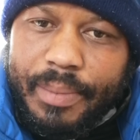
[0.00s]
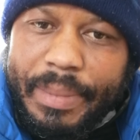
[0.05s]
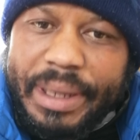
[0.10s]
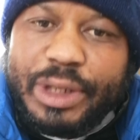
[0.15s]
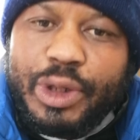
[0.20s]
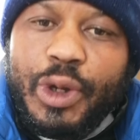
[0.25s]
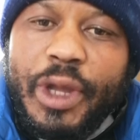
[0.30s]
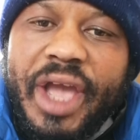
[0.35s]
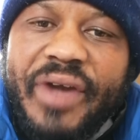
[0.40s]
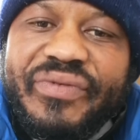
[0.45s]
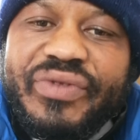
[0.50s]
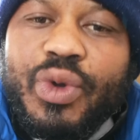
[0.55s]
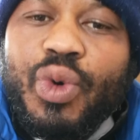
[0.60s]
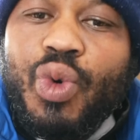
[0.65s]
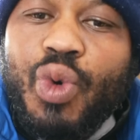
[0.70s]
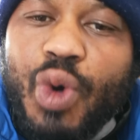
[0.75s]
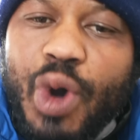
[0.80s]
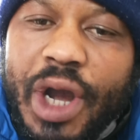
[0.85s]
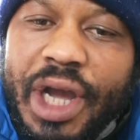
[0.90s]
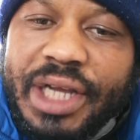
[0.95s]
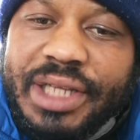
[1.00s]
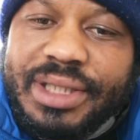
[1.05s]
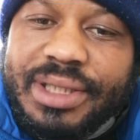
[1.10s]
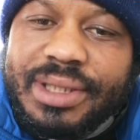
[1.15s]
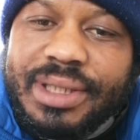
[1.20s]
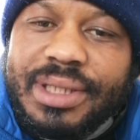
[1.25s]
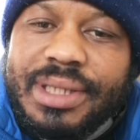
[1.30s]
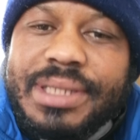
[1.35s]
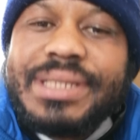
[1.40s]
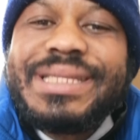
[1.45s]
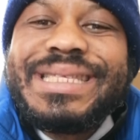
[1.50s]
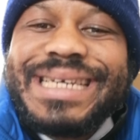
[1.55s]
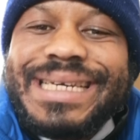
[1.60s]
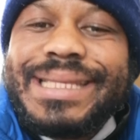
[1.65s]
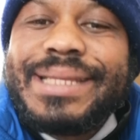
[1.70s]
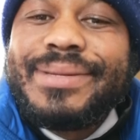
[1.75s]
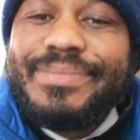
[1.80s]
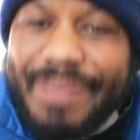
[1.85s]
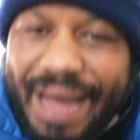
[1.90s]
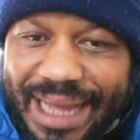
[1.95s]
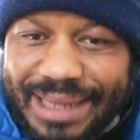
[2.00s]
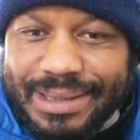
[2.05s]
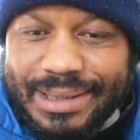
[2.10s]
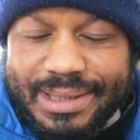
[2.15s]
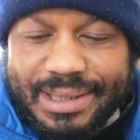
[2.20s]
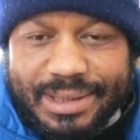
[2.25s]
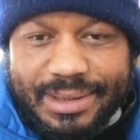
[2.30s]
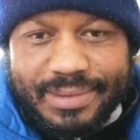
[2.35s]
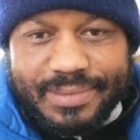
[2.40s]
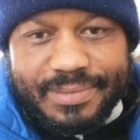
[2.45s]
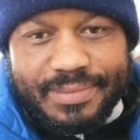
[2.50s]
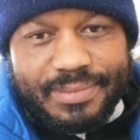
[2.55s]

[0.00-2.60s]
But you have to wait six months.